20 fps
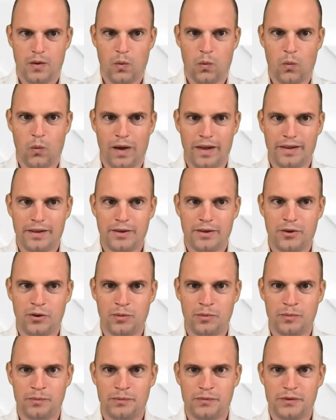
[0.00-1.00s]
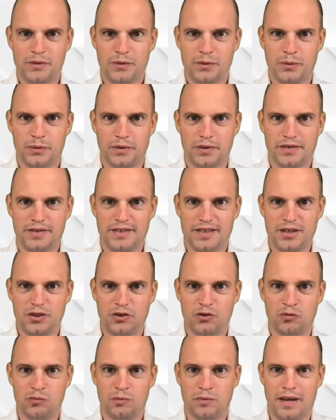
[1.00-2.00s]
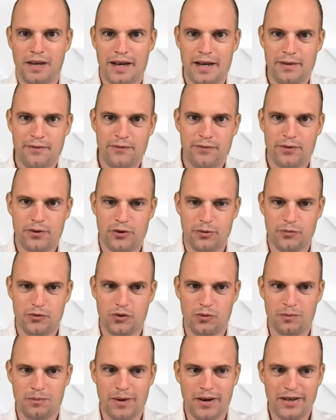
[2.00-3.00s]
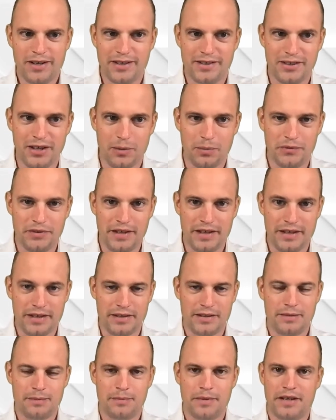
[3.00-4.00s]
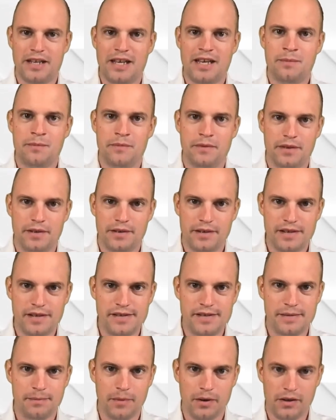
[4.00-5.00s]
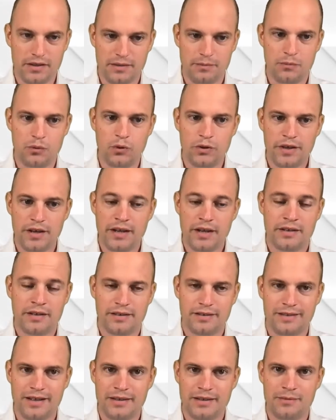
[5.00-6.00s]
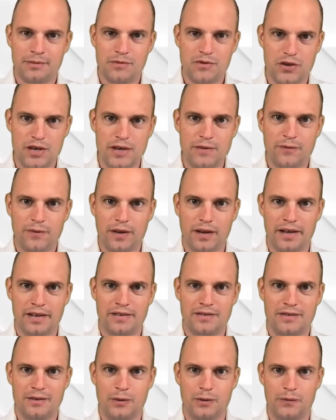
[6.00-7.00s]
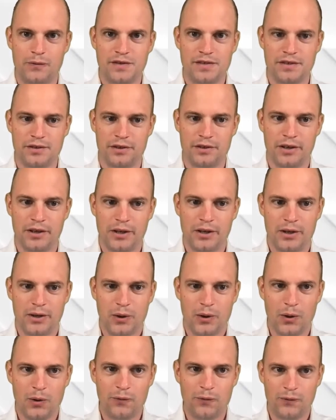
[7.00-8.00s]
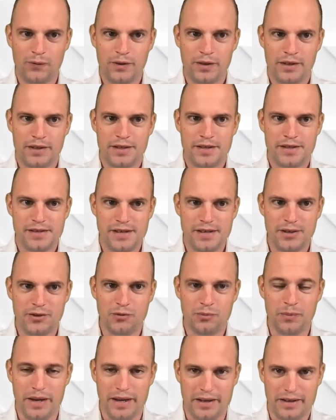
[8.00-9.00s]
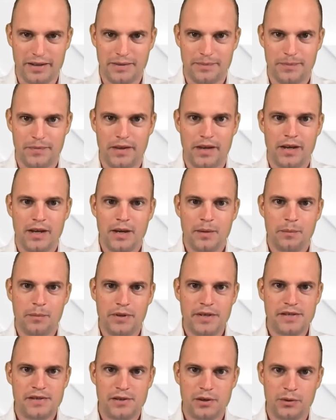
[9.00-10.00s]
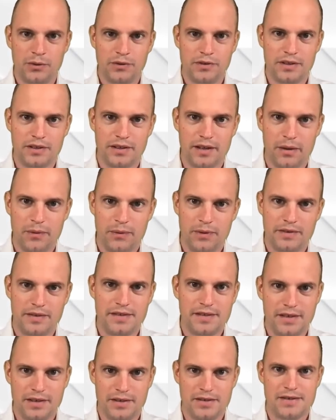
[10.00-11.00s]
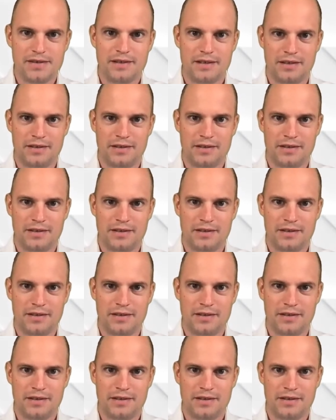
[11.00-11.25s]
Welcome to the Sygnum Live Crypto Market Update. My name is Martin Burgherr and I'm the Chief Clients Officer of Sygnum Bank. Please note that nothing discussed